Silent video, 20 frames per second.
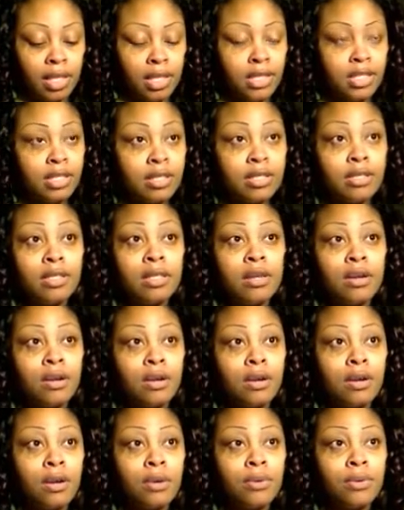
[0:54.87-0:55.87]
And to see
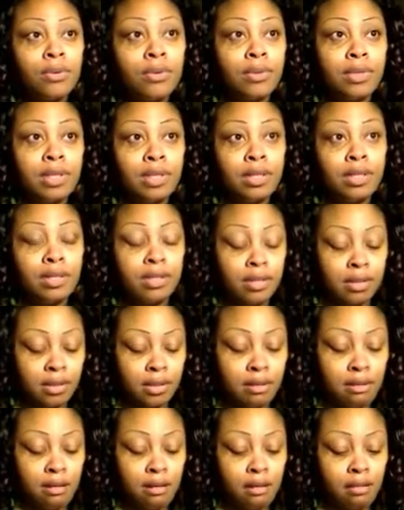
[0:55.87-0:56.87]
her go through this,
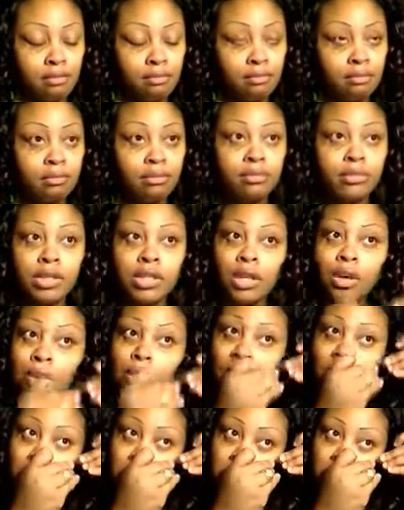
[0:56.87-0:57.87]
you
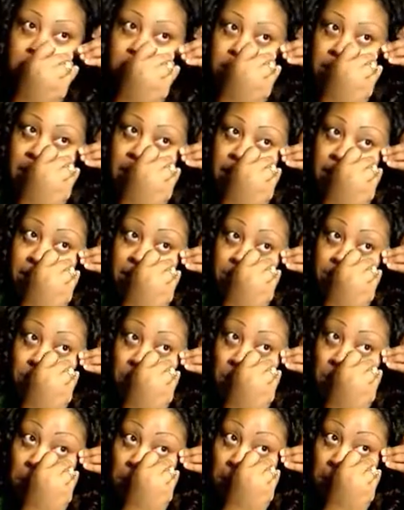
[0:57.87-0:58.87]
know, she had a
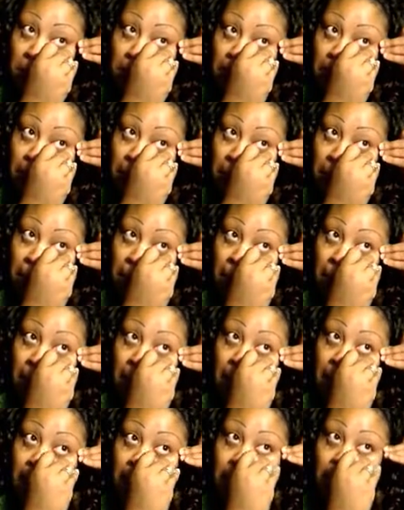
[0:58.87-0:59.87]
stroke.
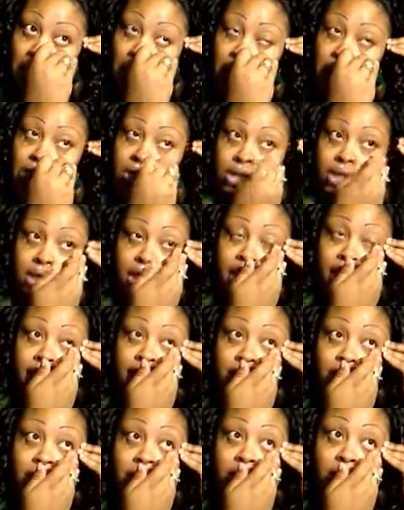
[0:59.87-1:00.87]
She
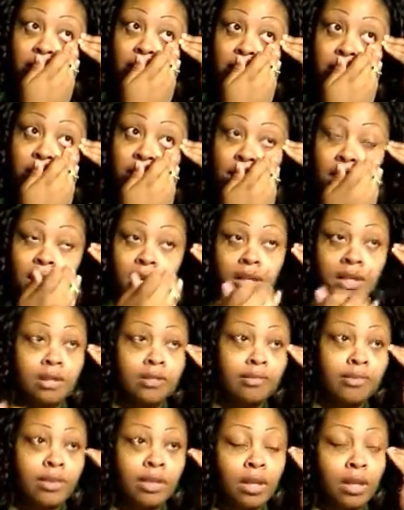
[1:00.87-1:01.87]
has the beginning
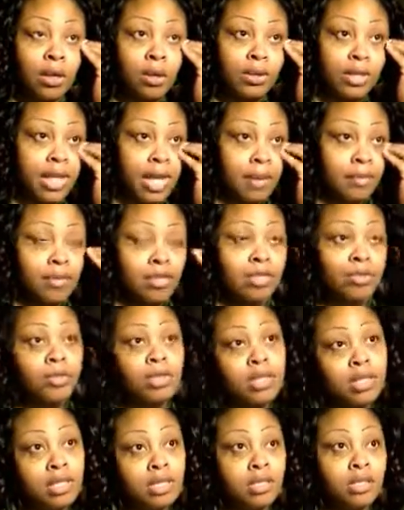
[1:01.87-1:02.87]
of Alzheimer's,
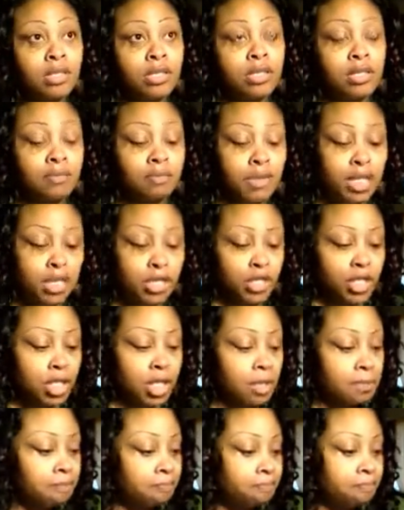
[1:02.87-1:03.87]
which is
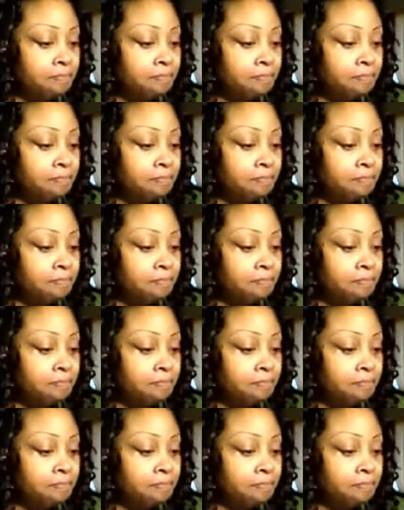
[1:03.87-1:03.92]
dementia.